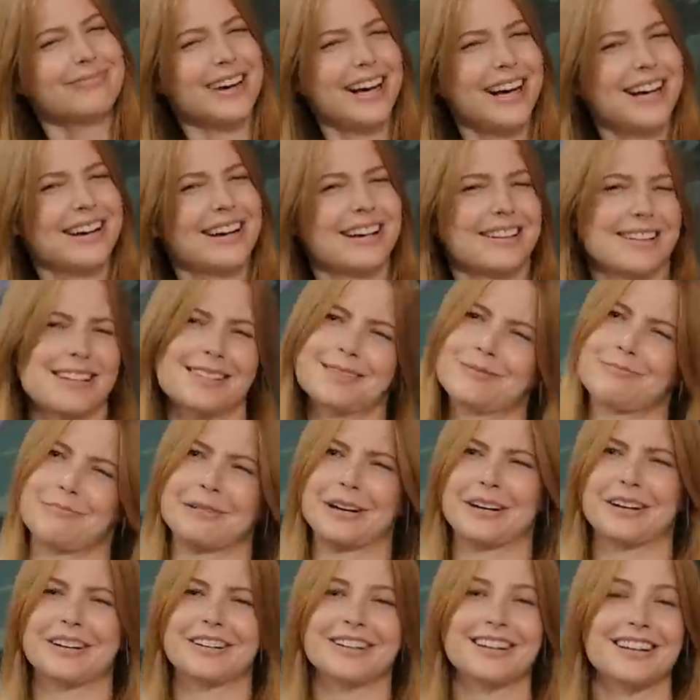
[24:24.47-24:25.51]
ah that's
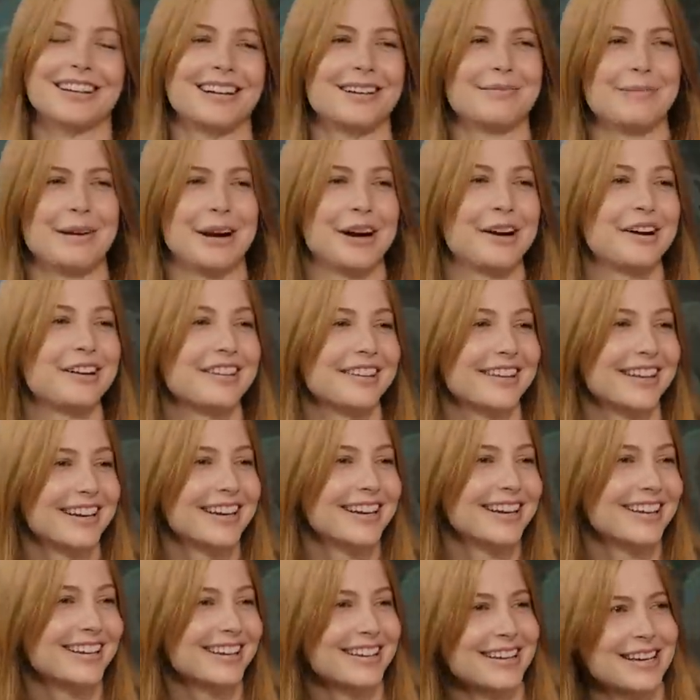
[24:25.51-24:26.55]
weird uh,
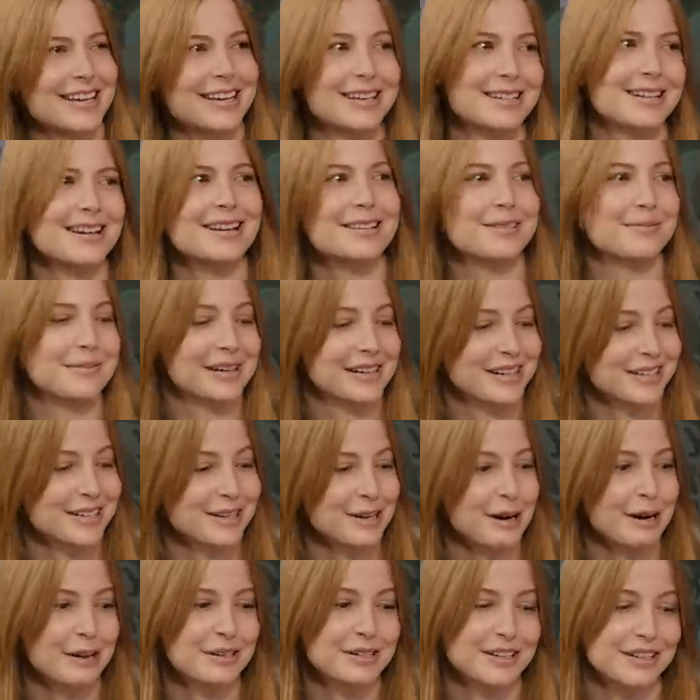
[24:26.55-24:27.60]
apparently he does want to
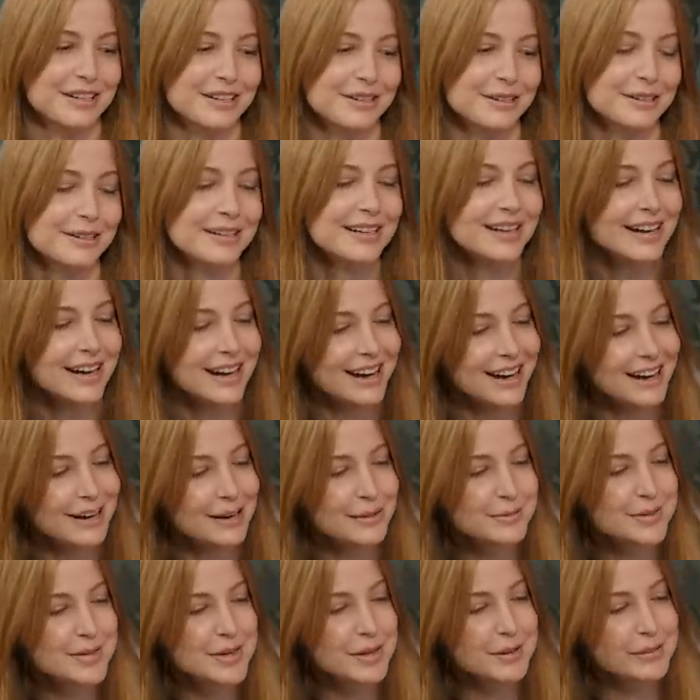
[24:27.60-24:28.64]
talk to you
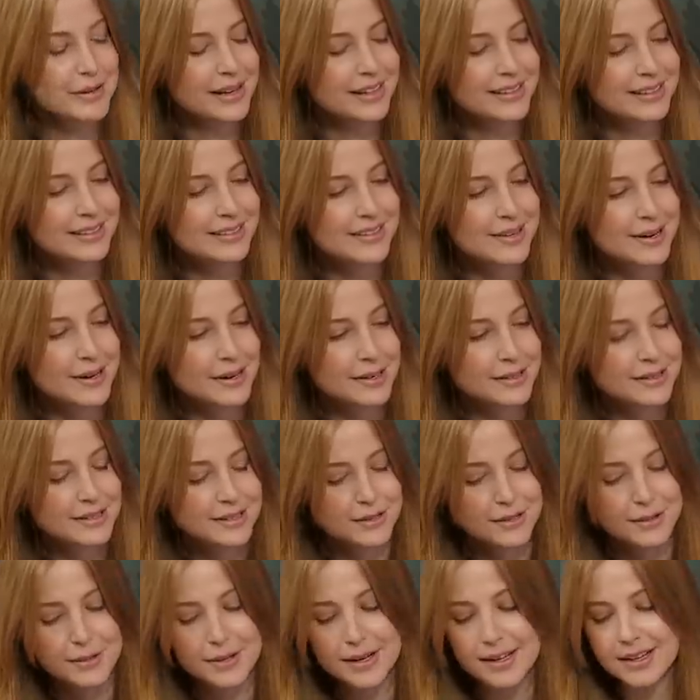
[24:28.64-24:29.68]
um, so i went and talked
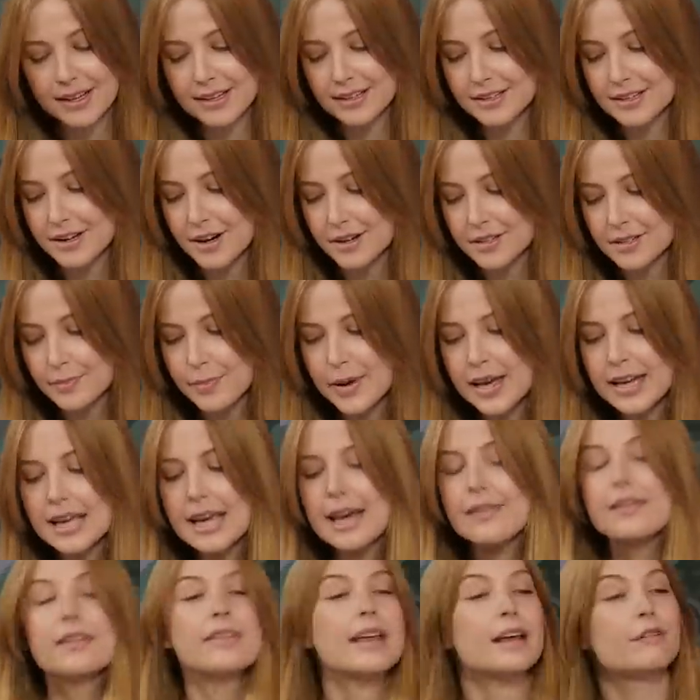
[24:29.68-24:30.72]
to uh, talked to
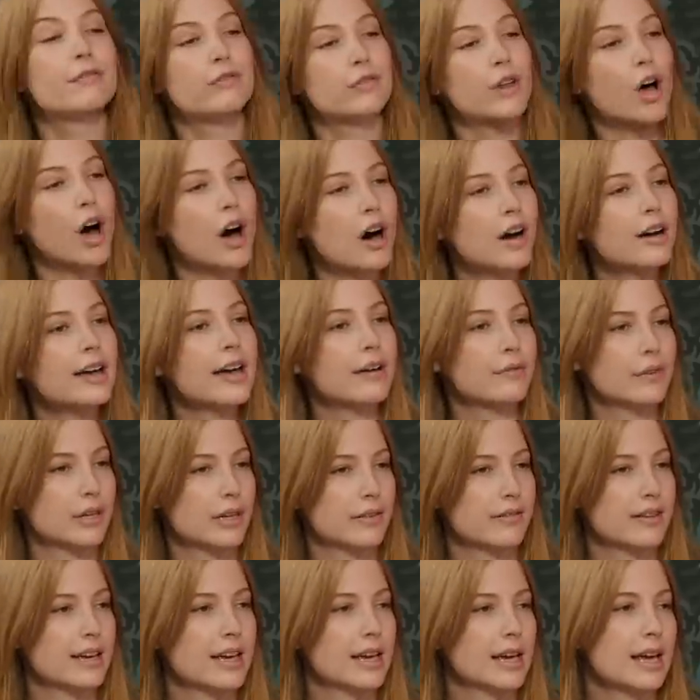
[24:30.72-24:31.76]
benny and then they vlog
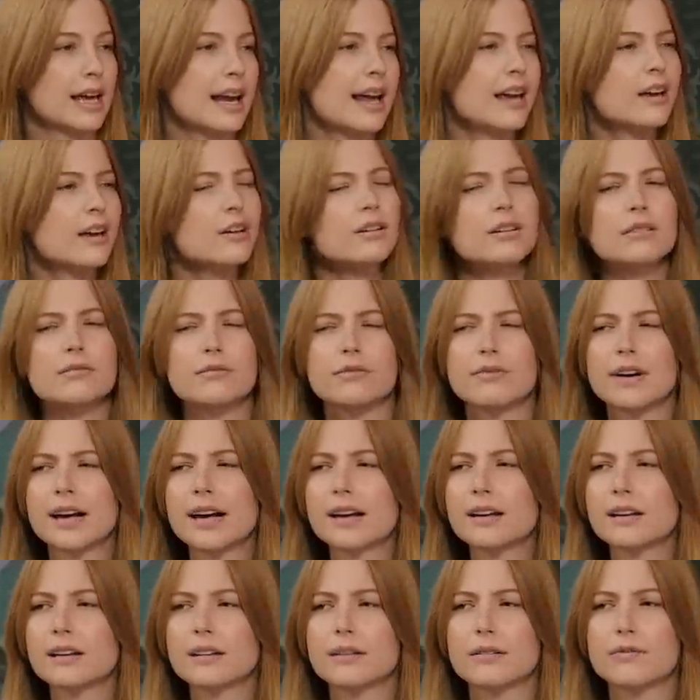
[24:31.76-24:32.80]
everything and i couldn't
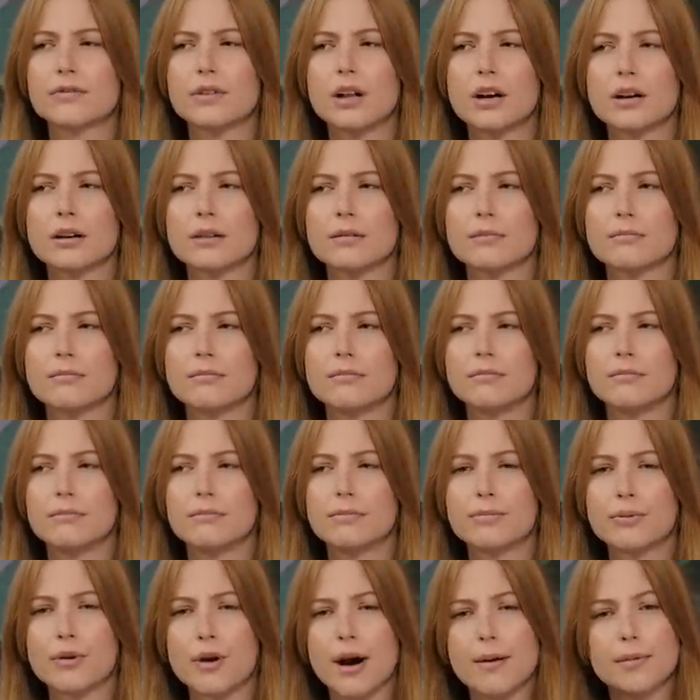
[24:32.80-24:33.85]
find the vlog
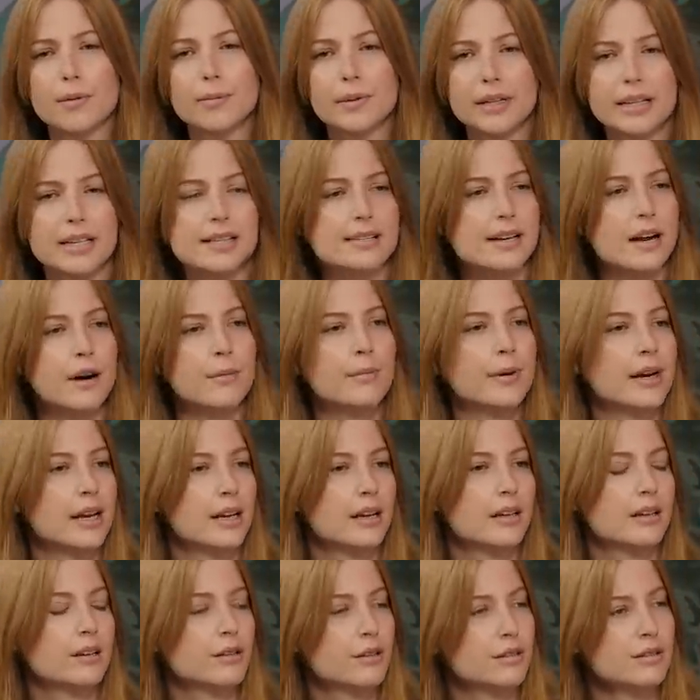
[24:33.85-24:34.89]
probably is out but
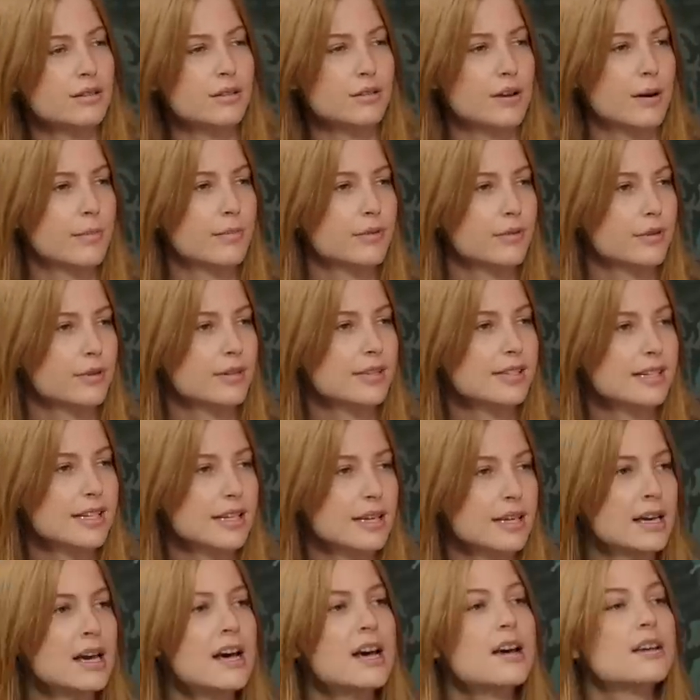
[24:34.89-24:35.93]
i couldn't scrub through to
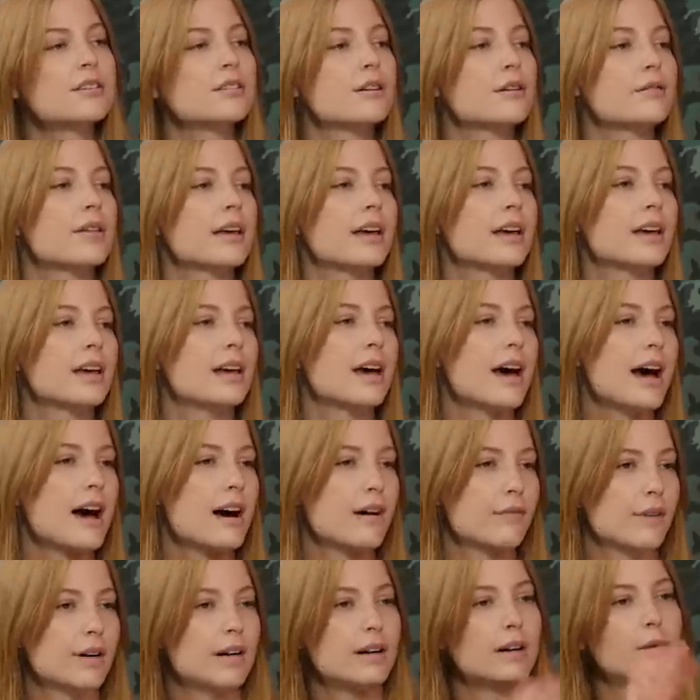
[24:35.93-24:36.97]
see so they
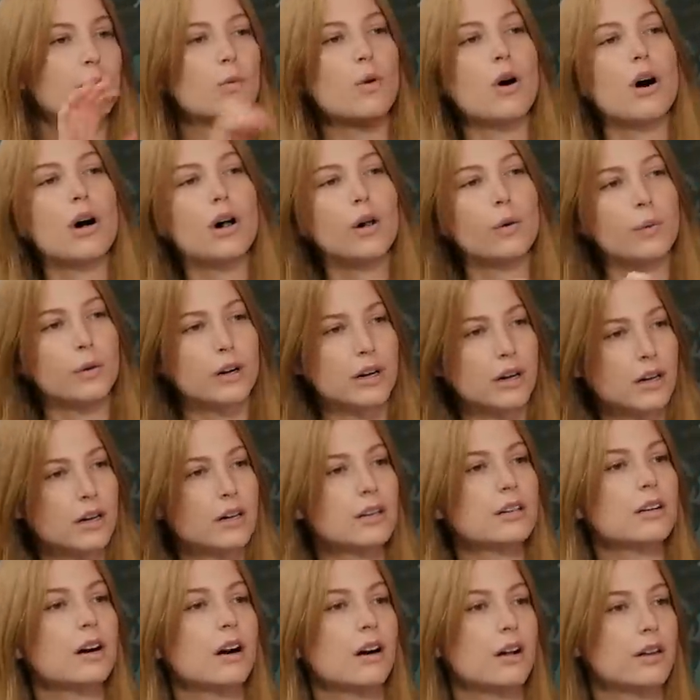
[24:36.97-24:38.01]
have a wall
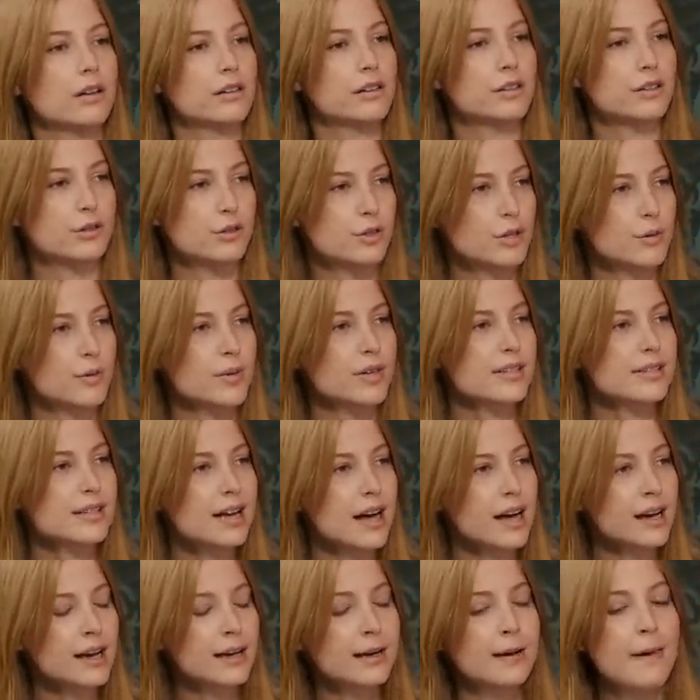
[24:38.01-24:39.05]
where all the youtubers
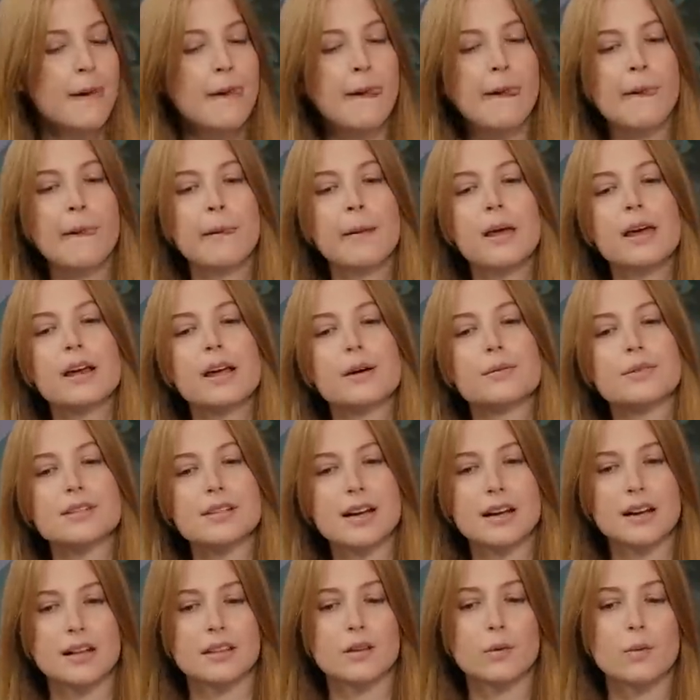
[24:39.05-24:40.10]
sign and I was
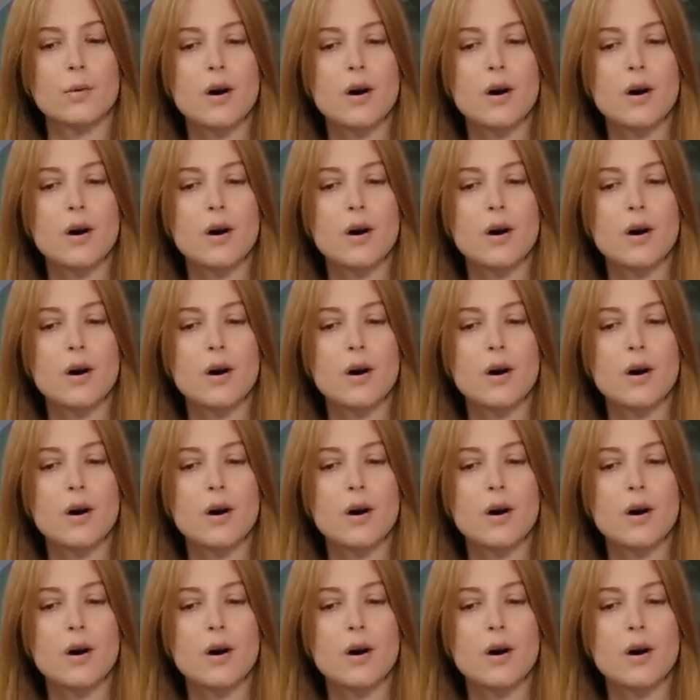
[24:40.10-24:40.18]
signing the